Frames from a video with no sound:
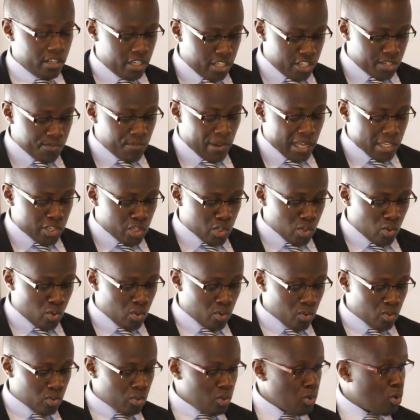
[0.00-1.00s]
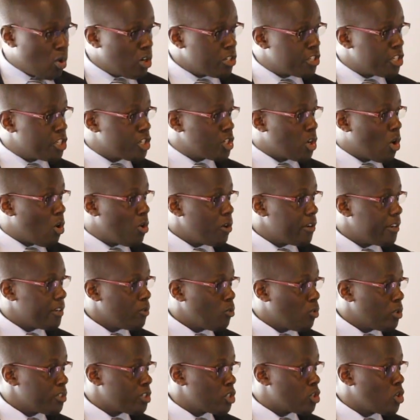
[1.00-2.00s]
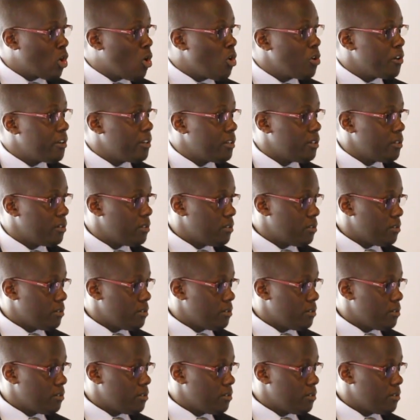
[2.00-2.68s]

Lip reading: His muscle got torn, was torn.